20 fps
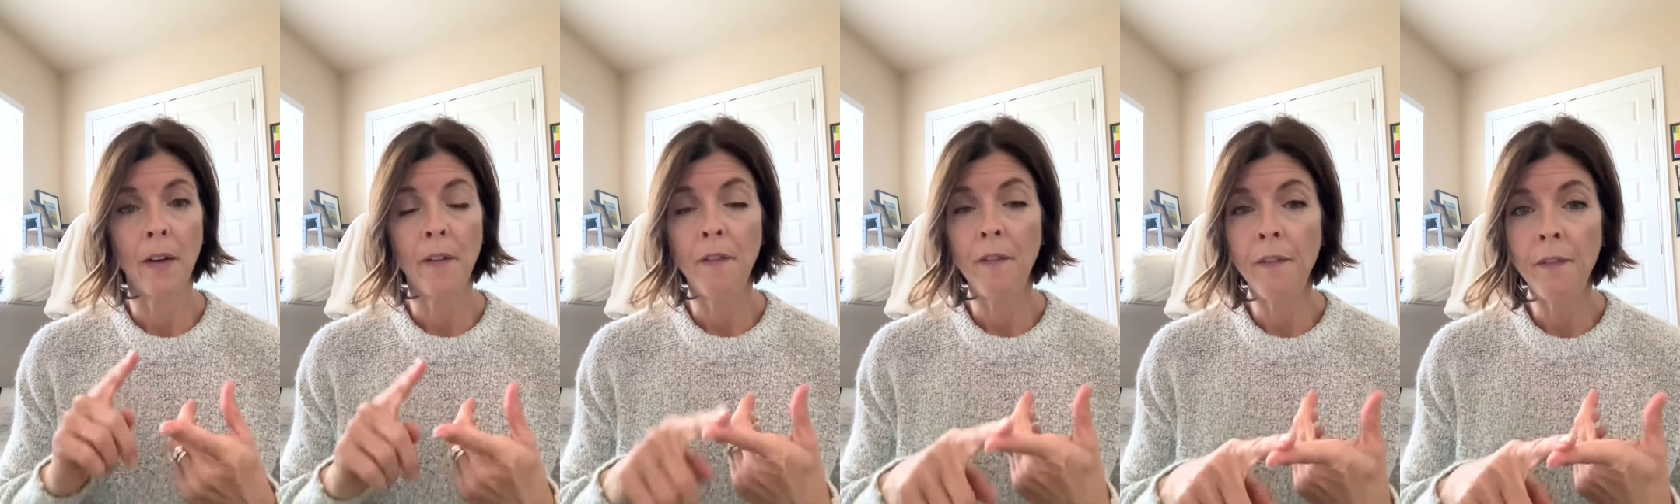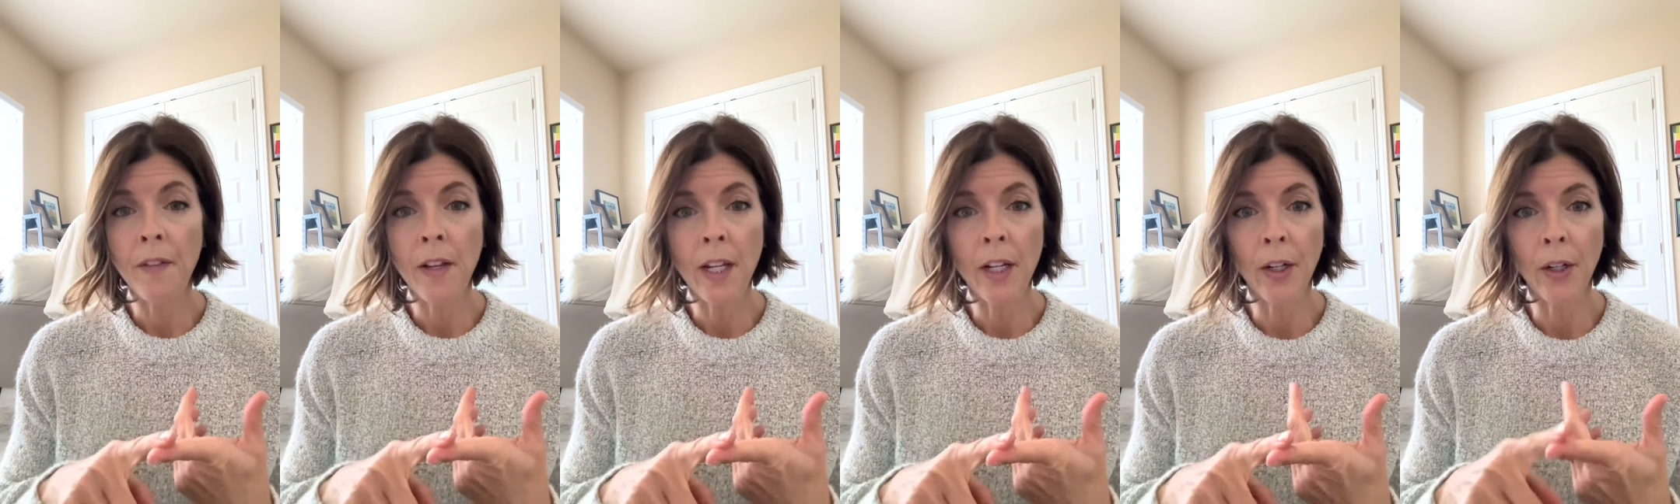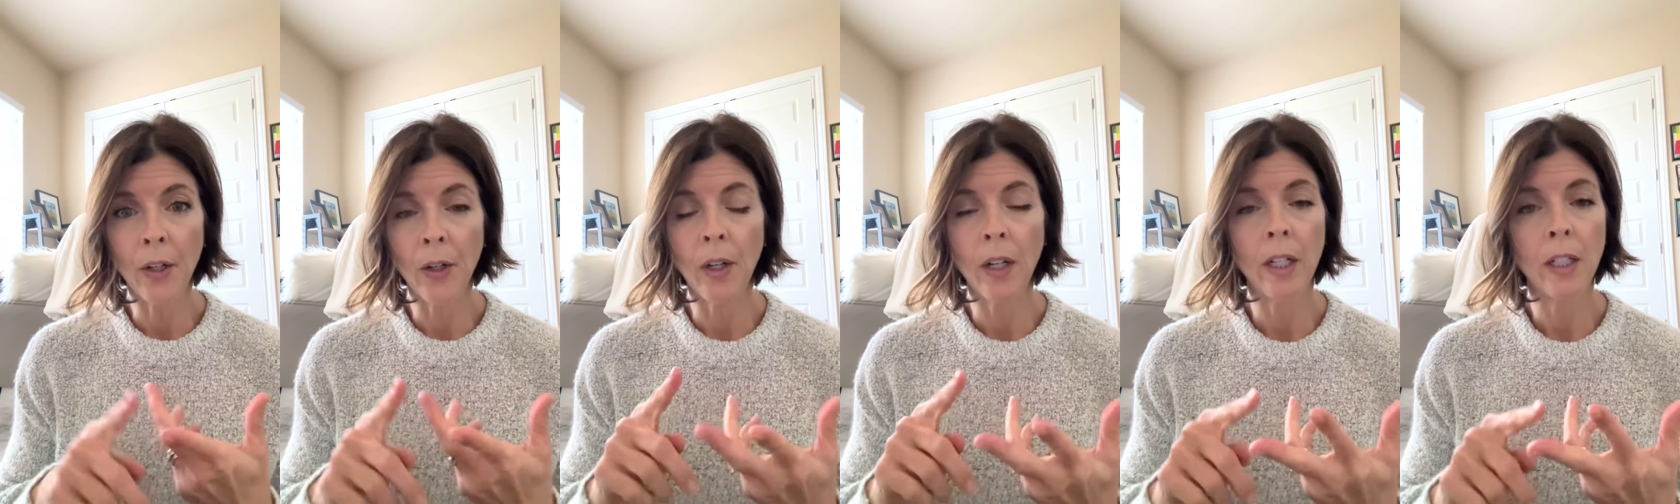
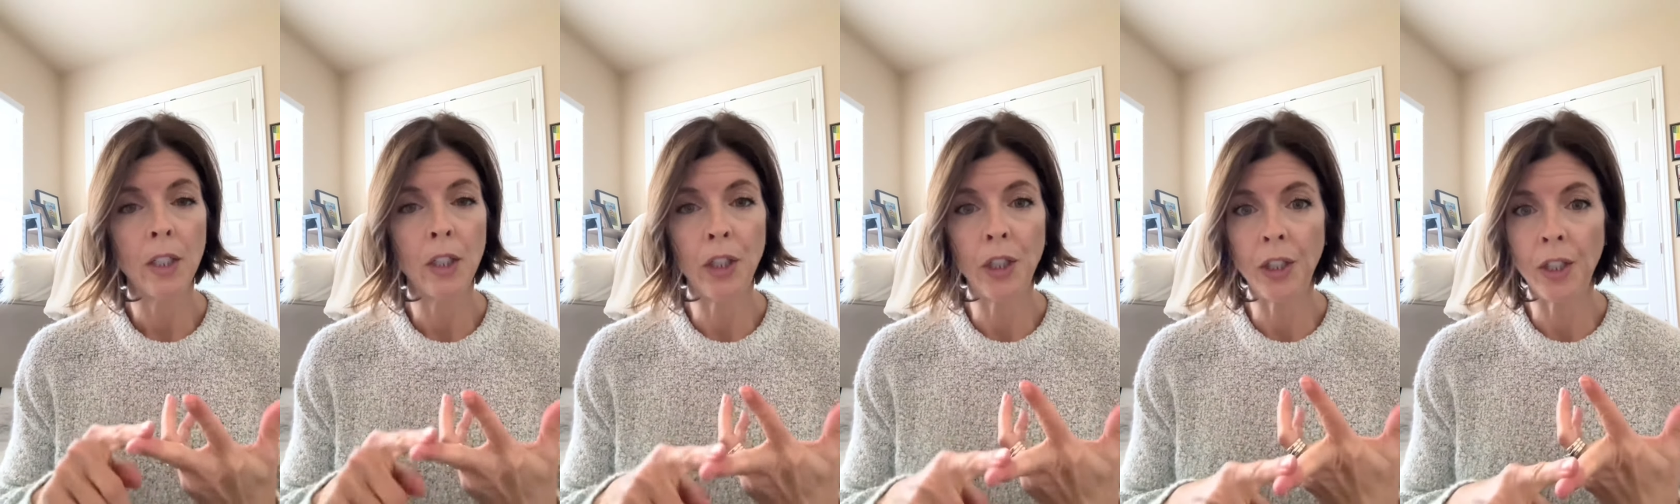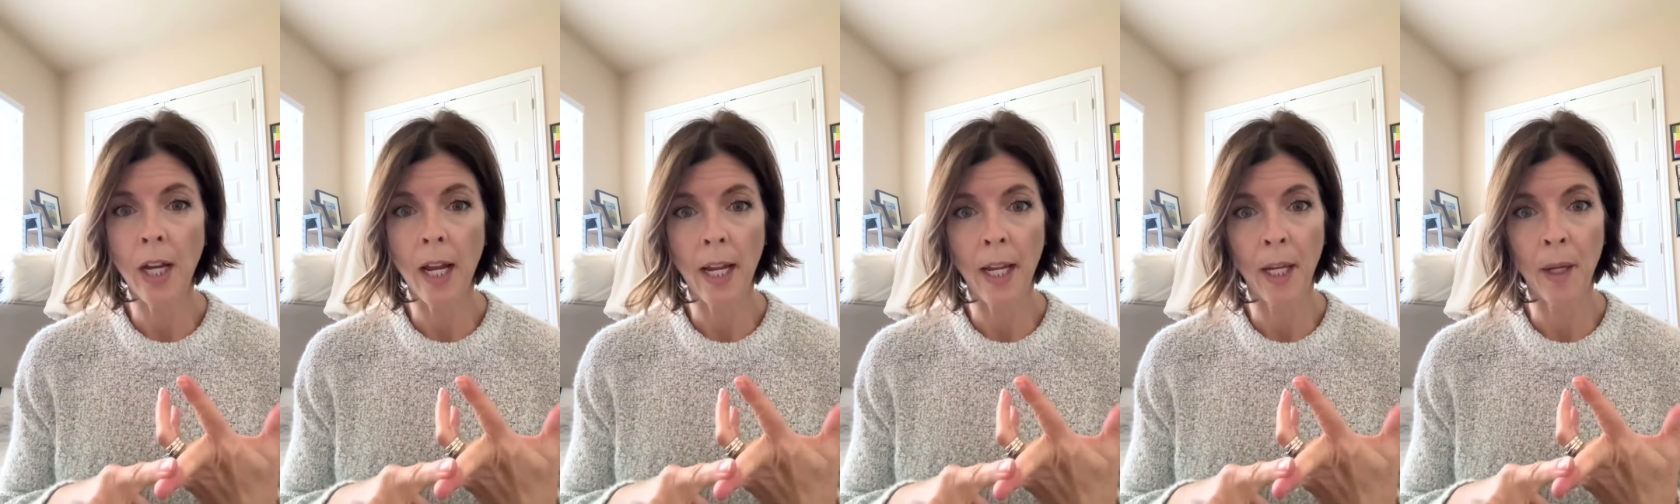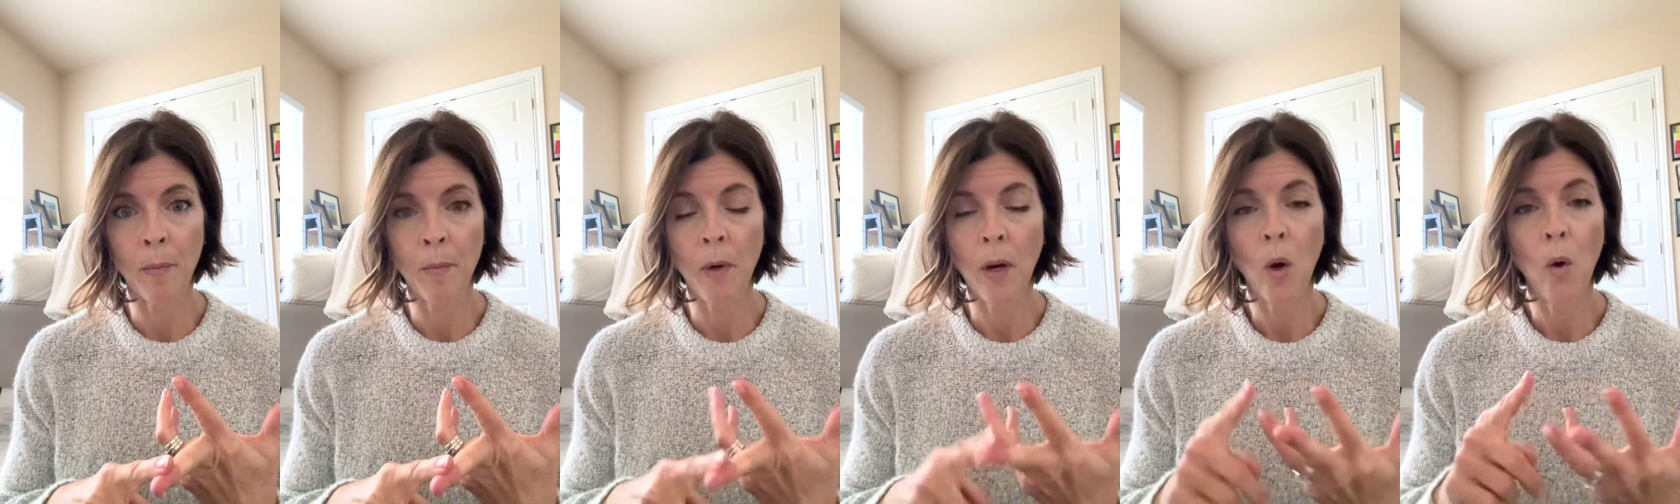fear,
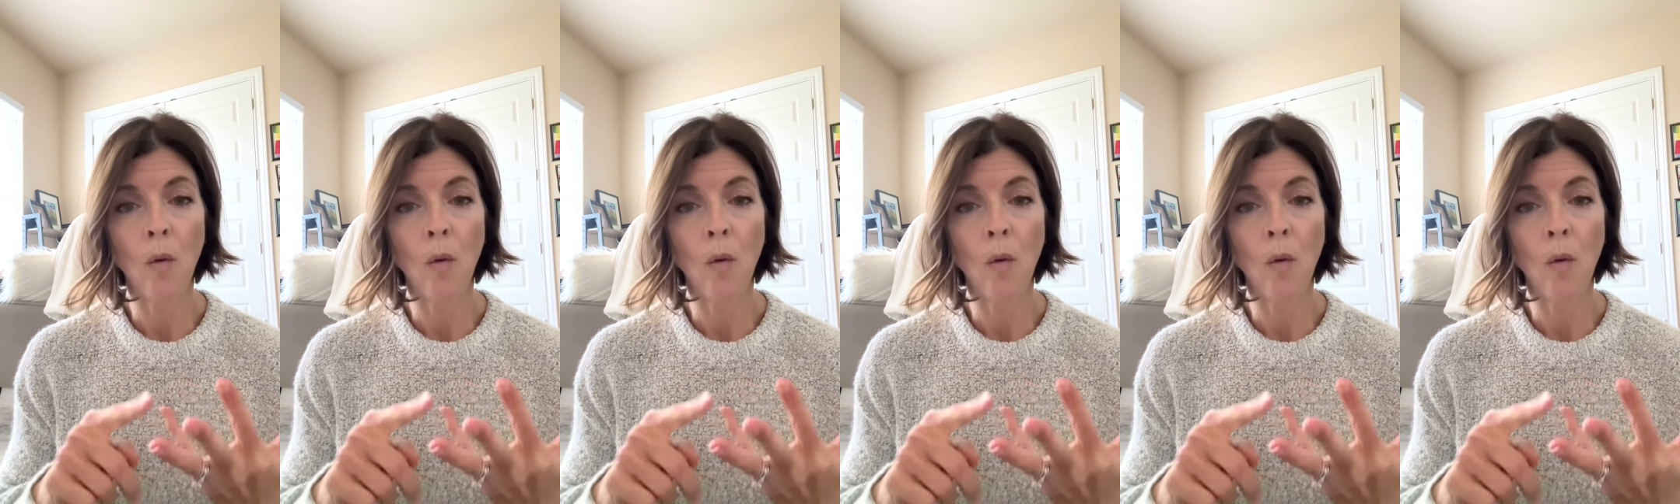shame,